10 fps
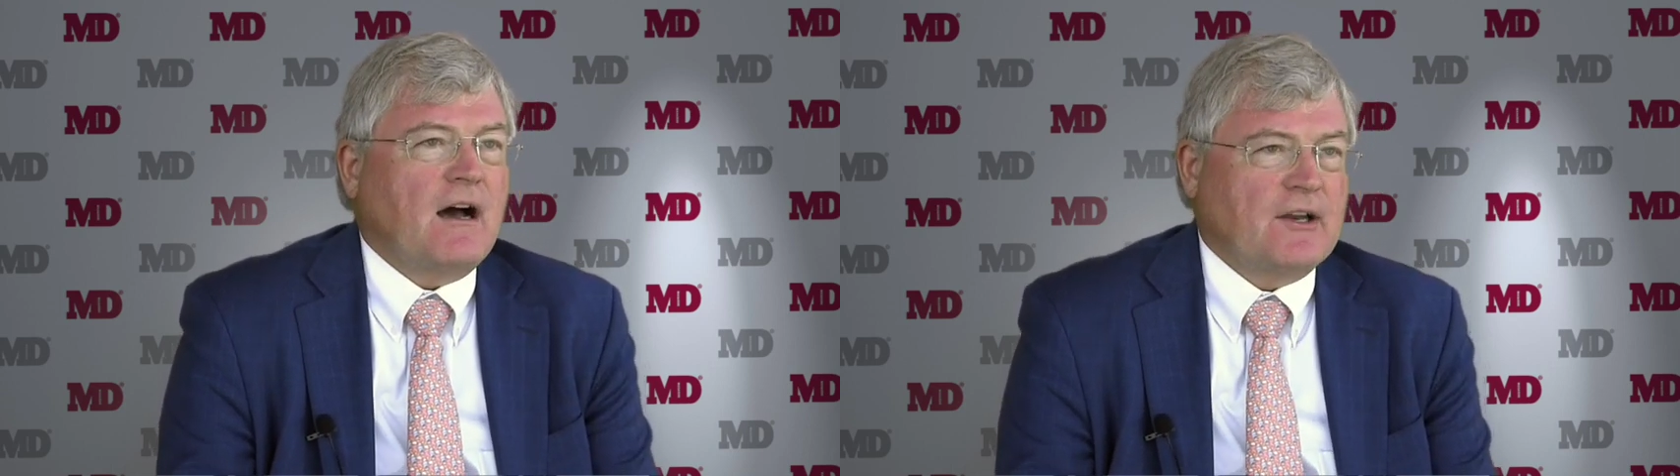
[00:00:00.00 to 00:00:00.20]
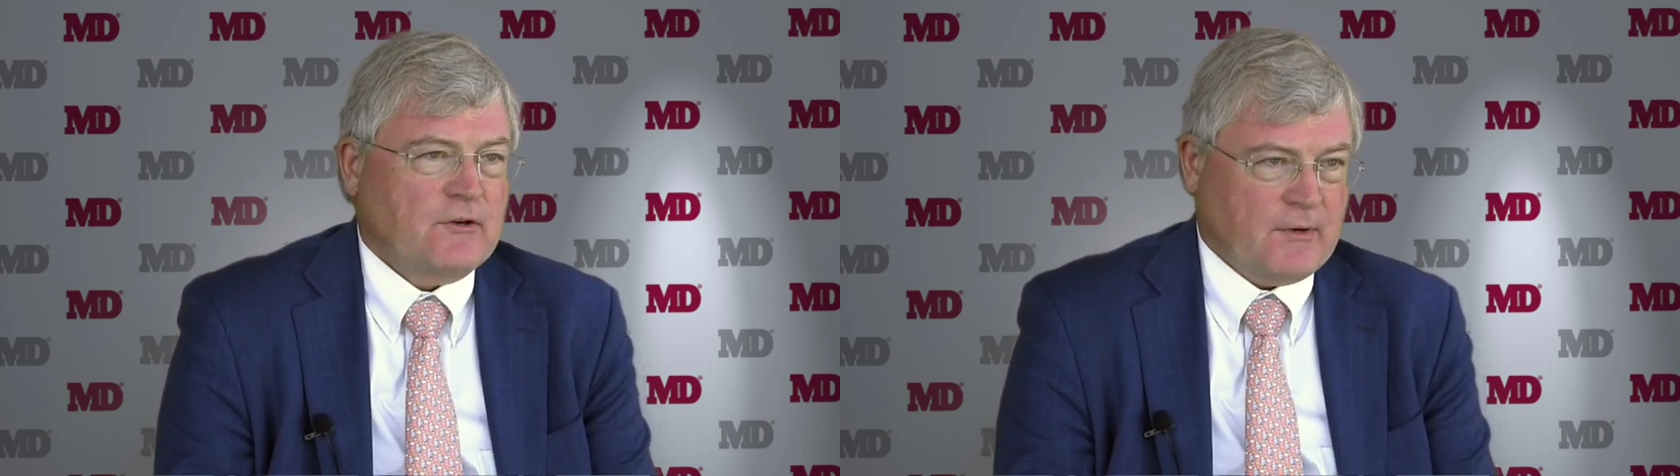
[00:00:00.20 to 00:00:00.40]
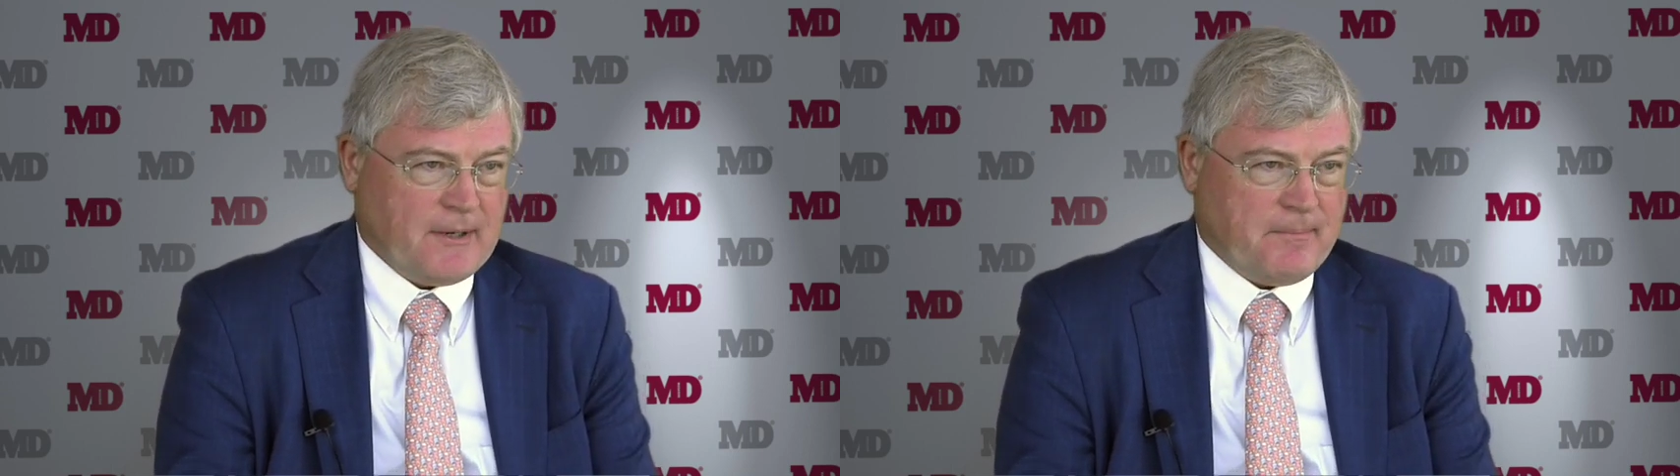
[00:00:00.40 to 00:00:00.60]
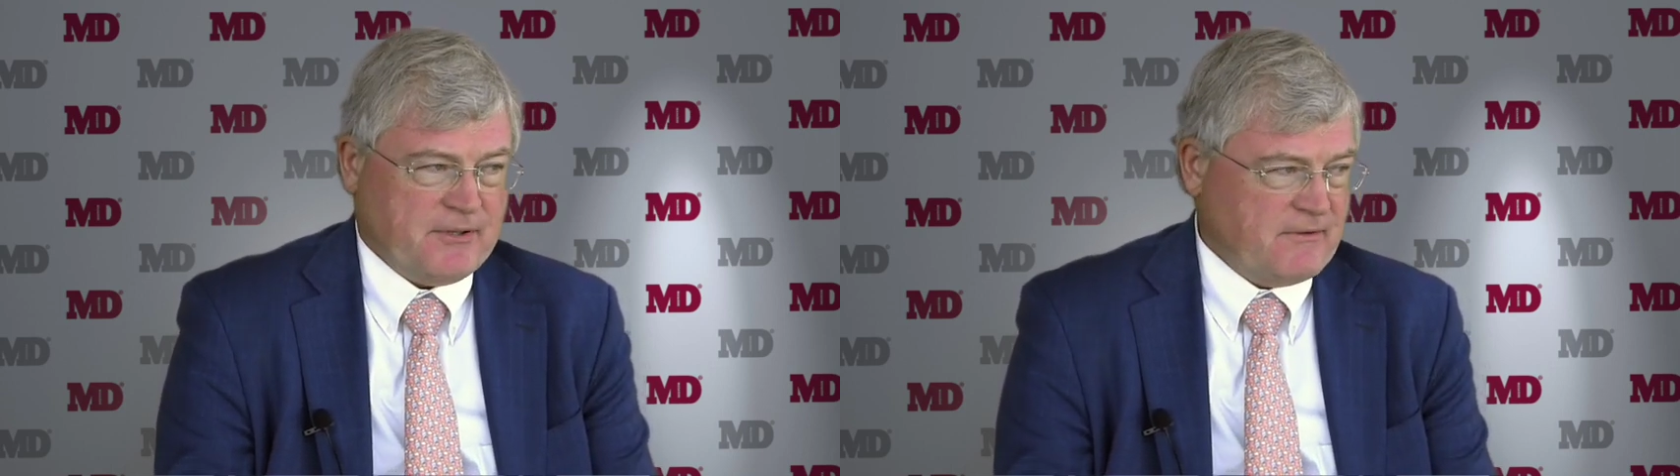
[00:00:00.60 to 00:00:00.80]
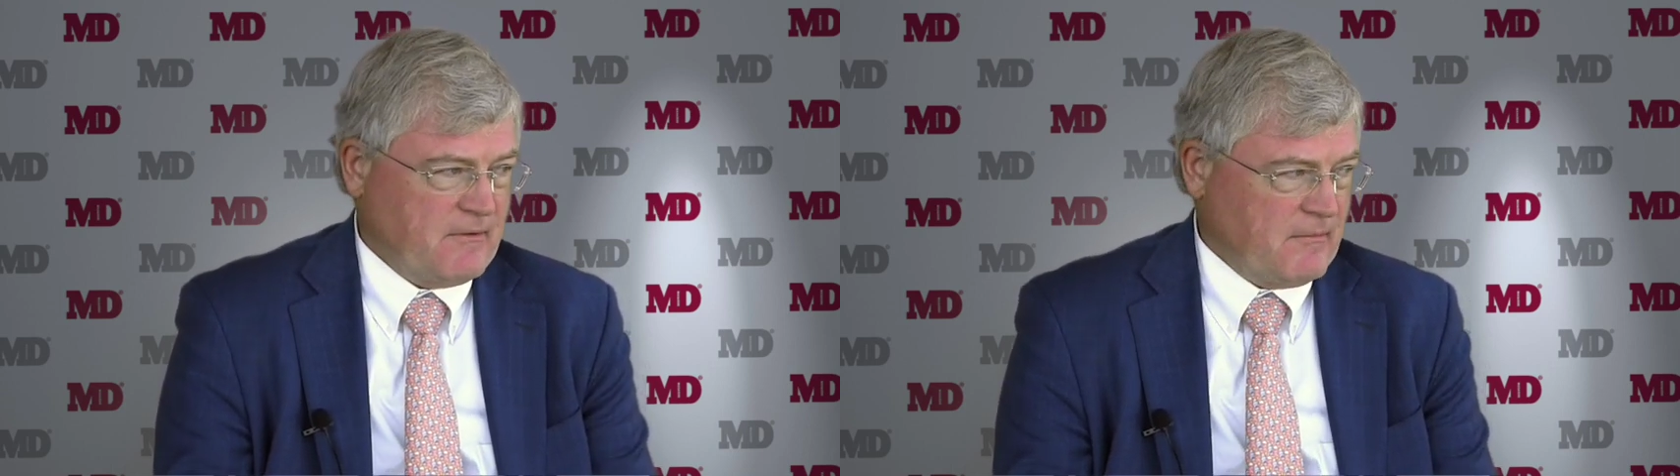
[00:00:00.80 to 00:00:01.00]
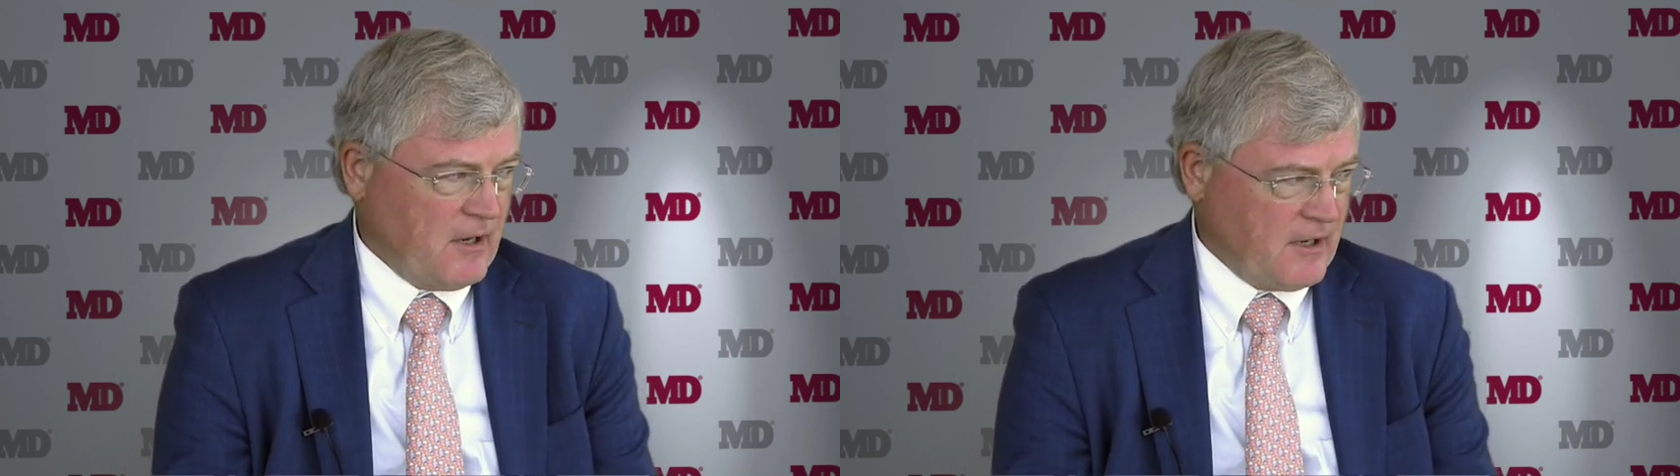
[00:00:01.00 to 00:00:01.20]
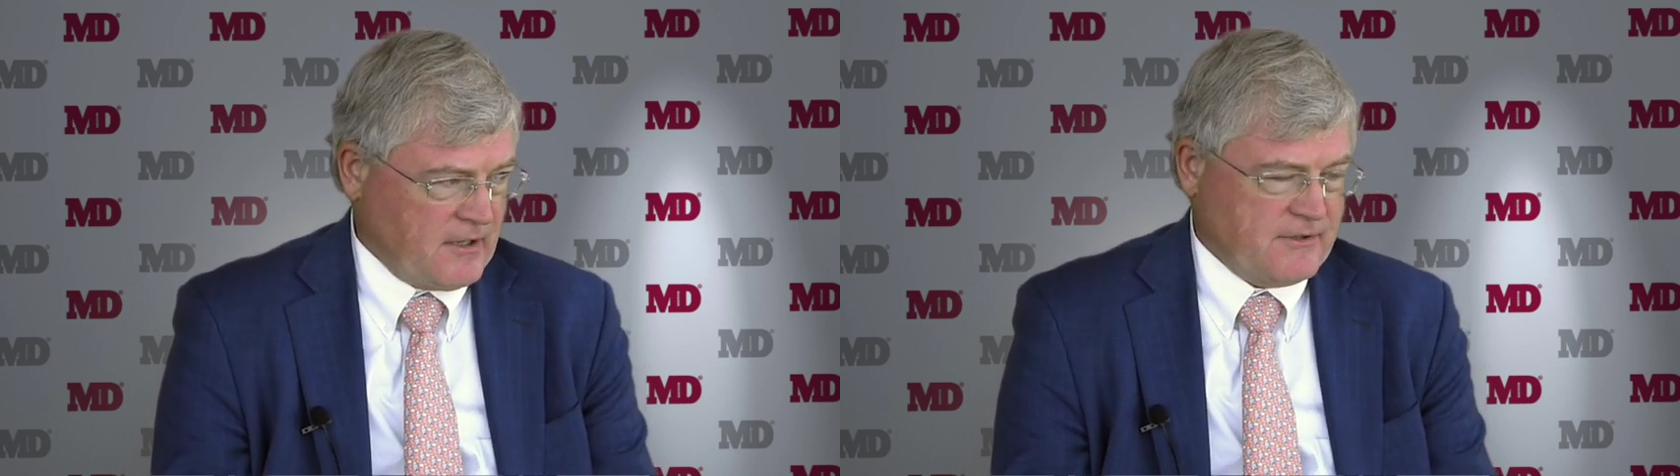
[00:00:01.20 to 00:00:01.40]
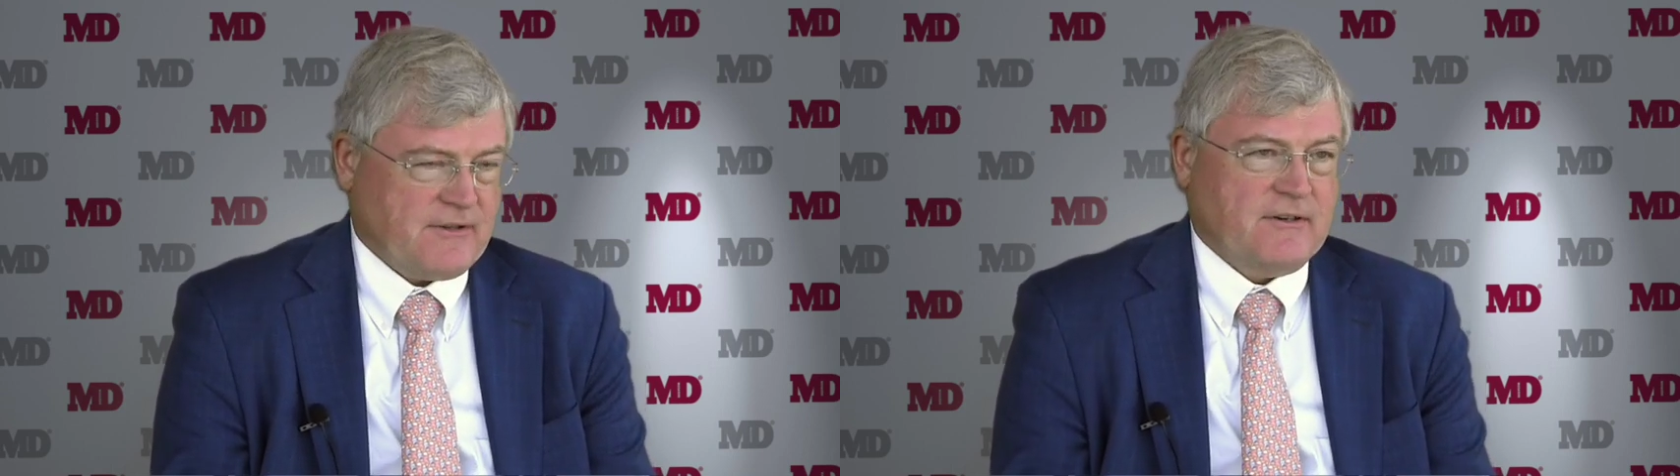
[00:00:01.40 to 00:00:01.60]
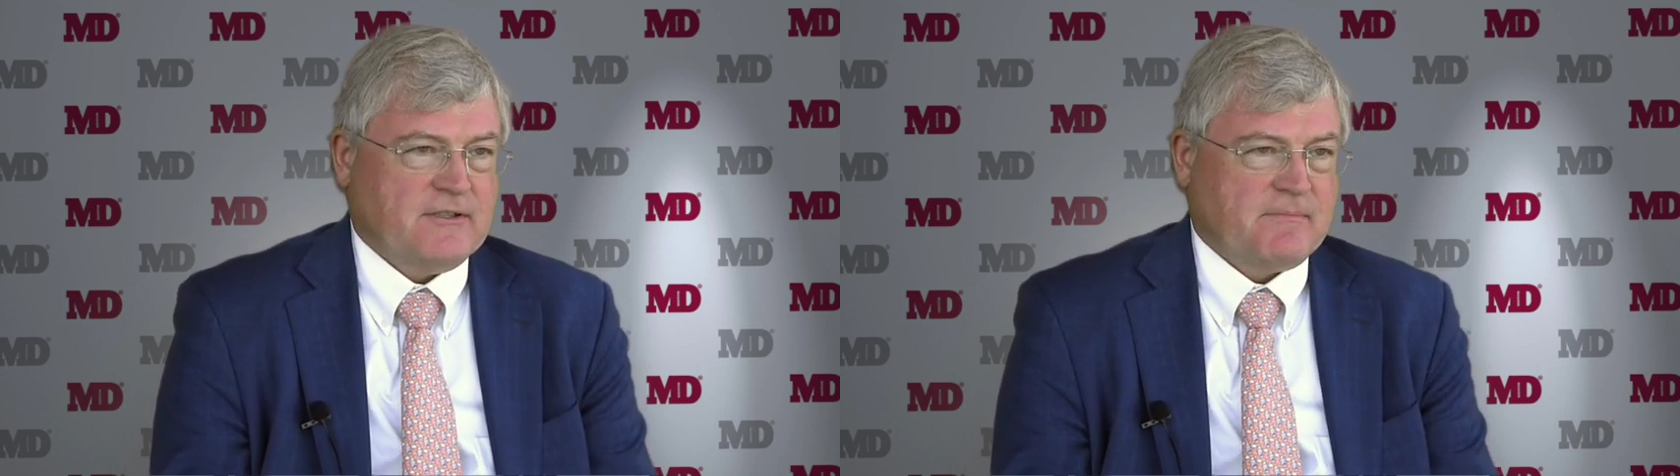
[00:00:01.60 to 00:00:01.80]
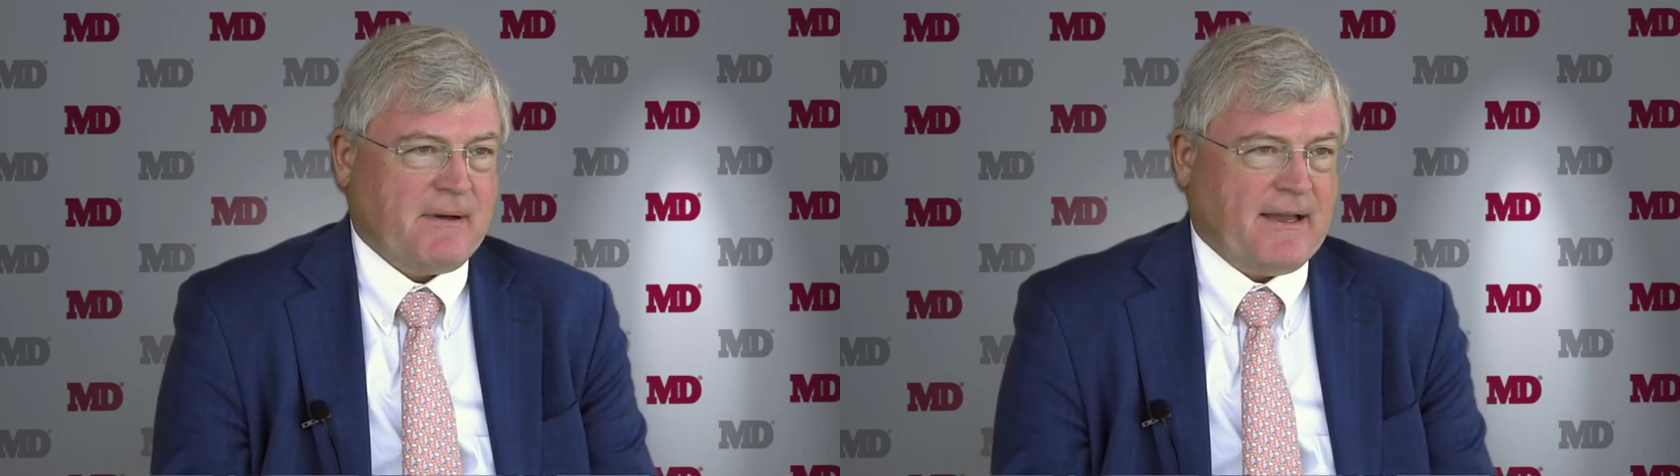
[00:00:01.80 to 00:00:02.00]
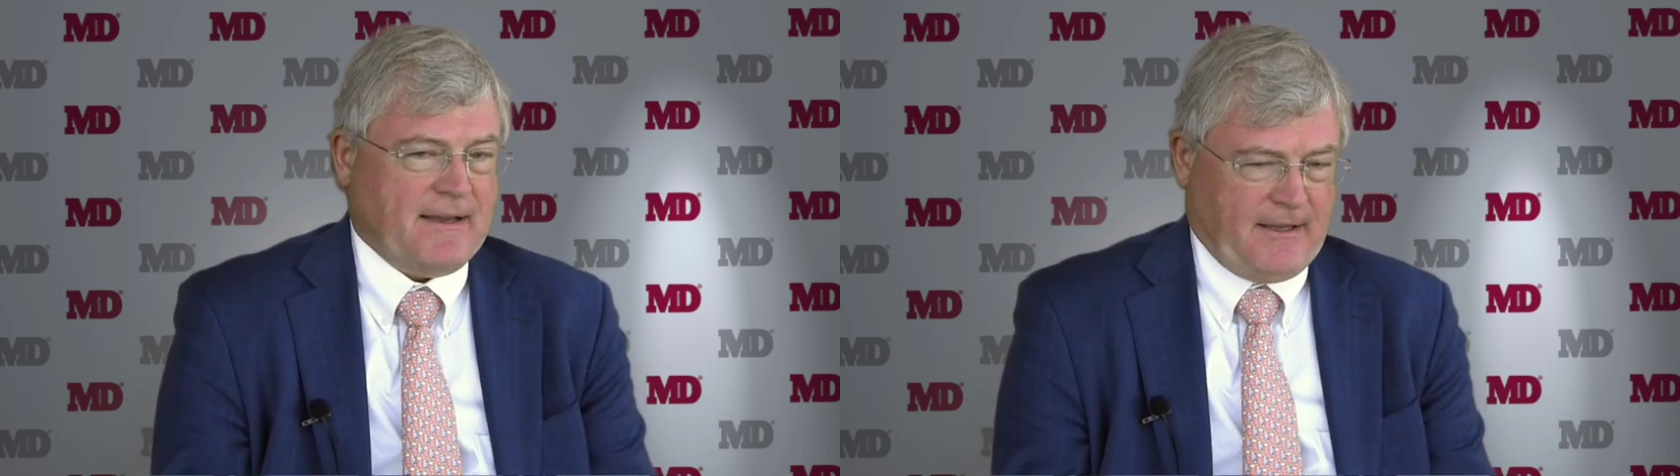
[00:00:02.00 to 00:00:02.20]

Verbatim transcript: ongoing uh, concerns by